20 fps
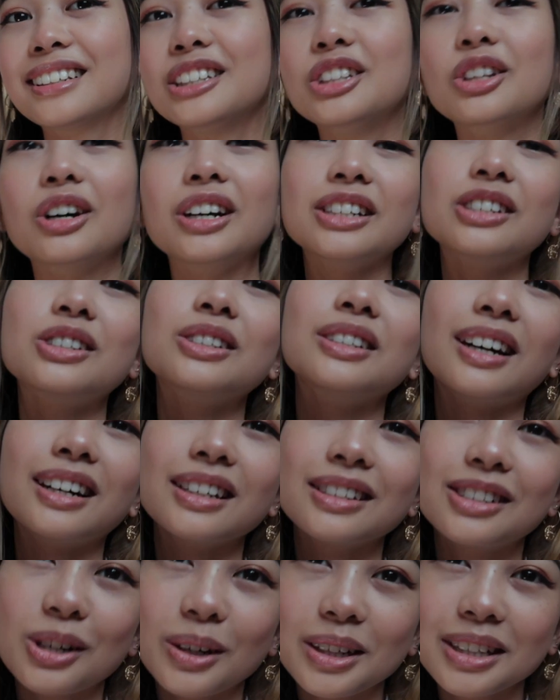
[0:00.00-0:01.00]
you know,
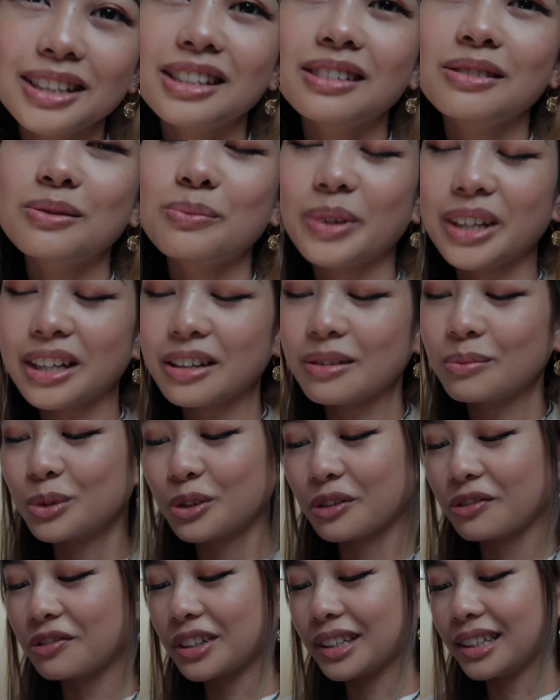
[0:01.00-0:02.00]
I tried to make it
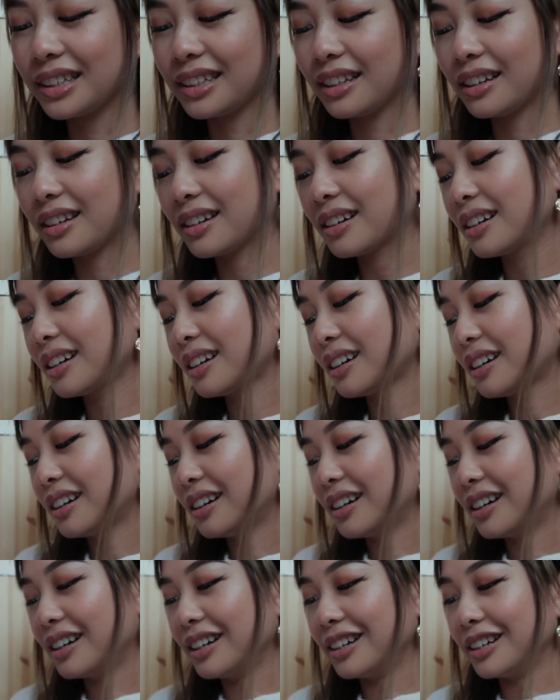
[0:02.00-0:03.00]
more funny,
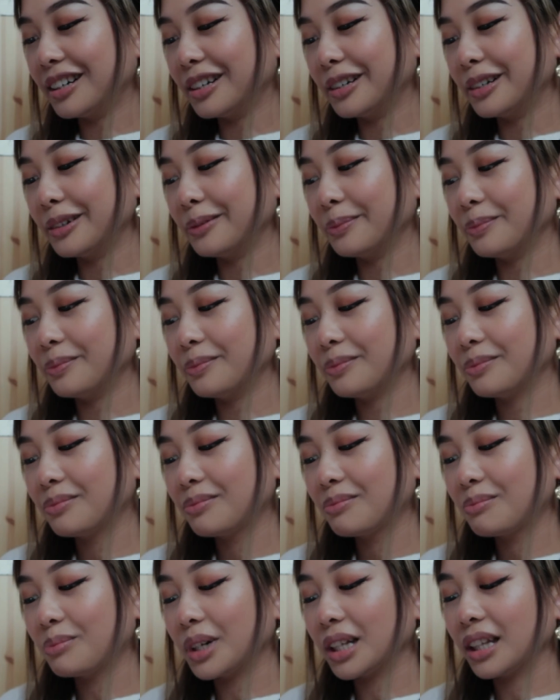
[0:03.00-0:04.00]

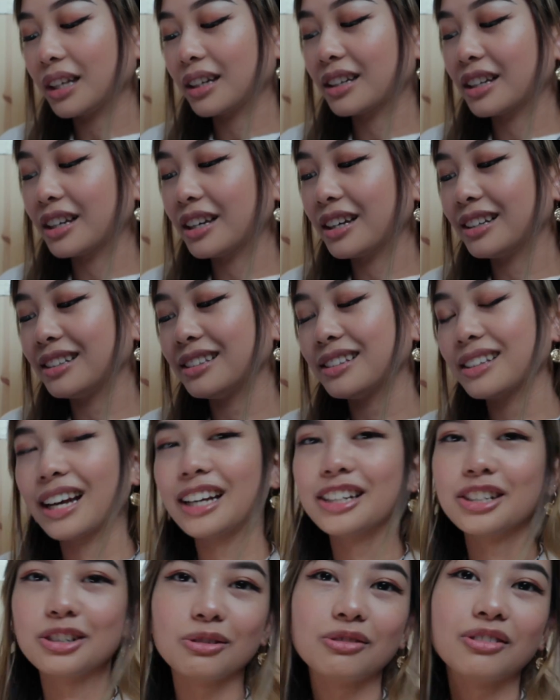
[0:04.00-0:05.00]
but like
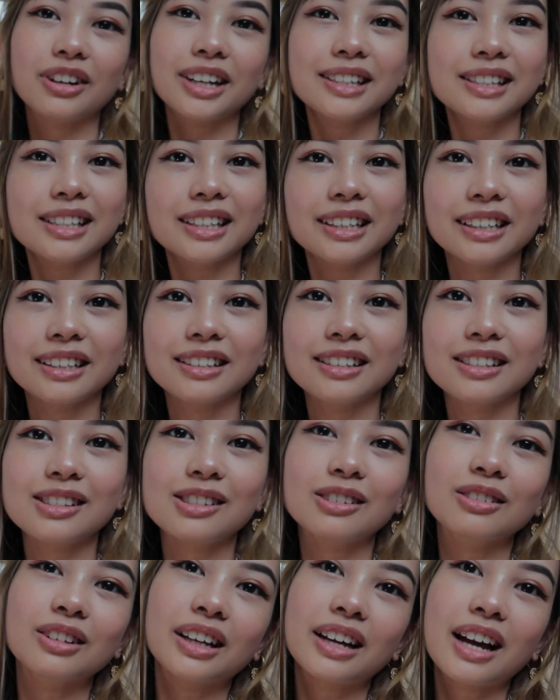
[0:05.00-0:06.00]
exaggerating it,
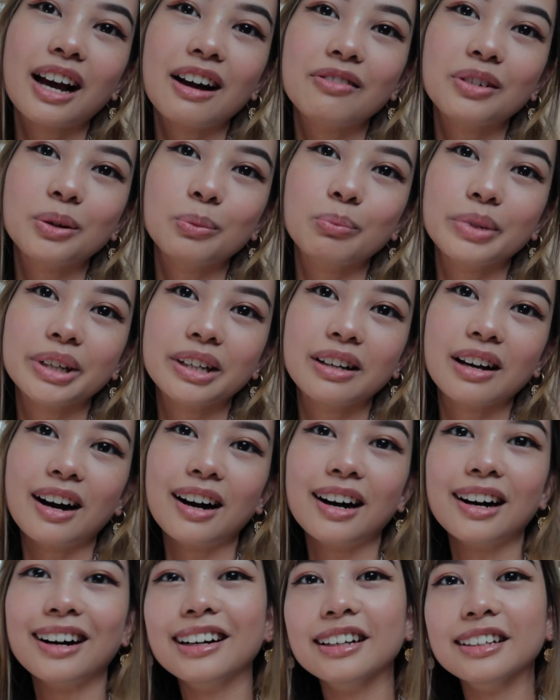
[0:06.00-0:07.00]
so like having big
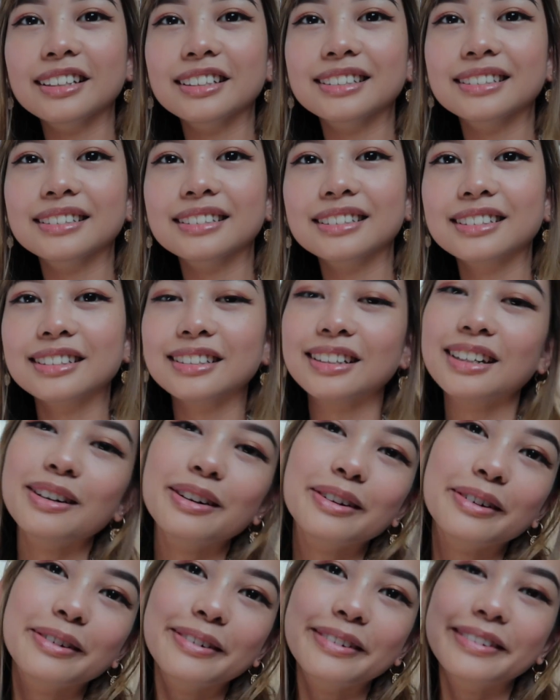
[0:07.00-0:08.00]
eyes, you
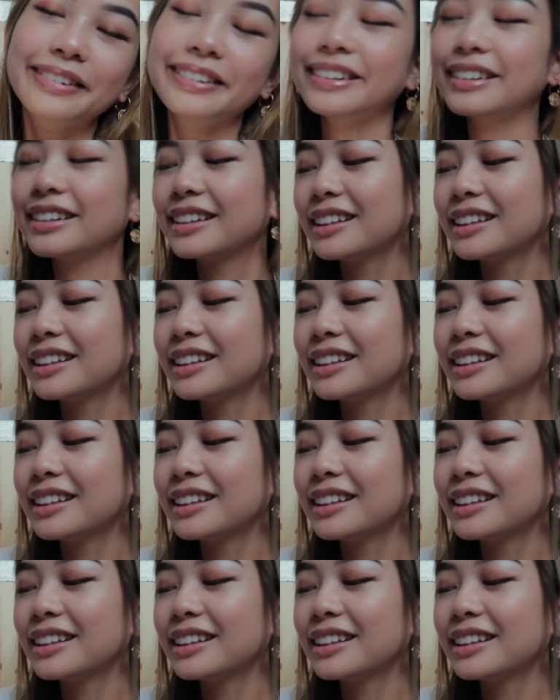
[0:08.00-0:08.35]
know,